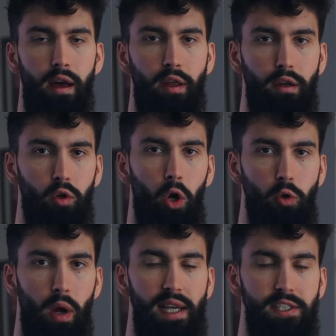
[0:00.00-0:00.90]
now that you've got
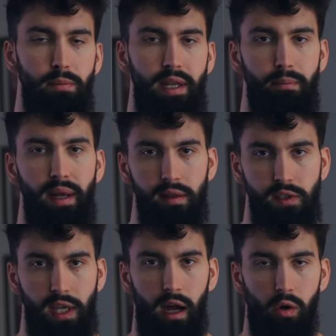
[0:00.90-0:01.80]
your estimated
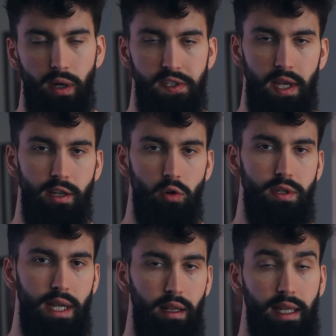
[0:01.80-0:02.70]
maintenance calories and your
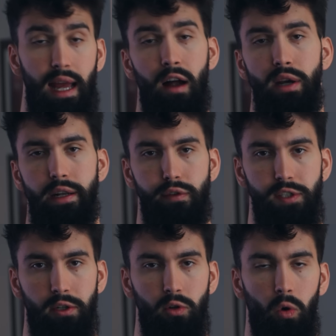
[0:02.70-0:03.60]
daily calorie
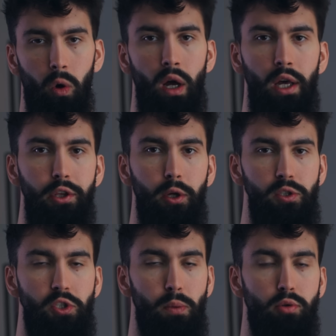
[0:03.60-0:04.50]
deficit goal, you
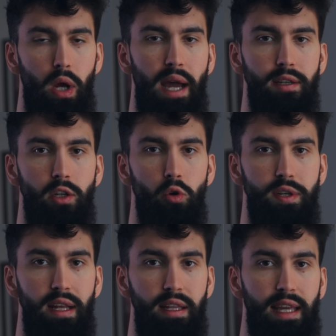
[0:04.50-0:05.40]
can subtract your
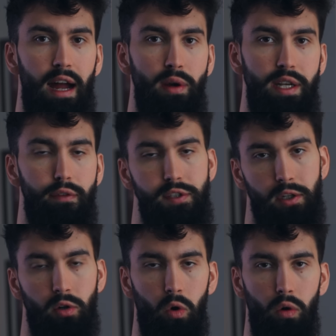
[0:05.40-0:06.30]
daily calorie
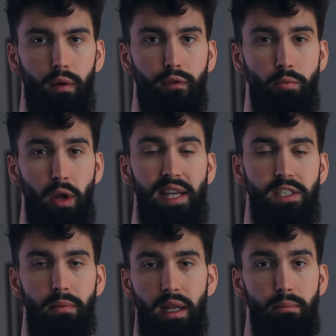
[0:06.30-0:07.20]
deficit goal from your
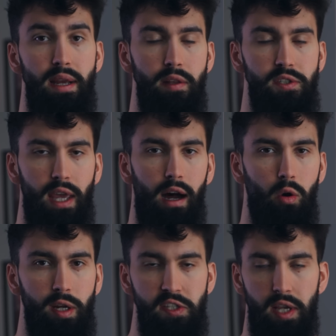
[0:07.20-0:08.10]
estimated maintenance
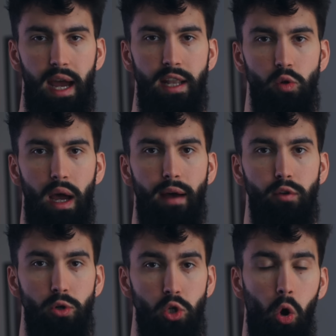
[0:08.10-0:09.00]
calories, and you have
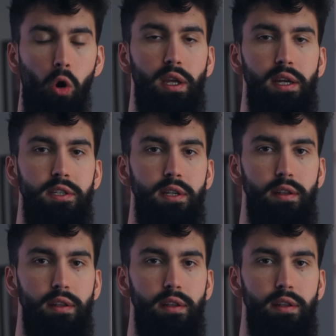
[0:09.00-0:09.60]
your target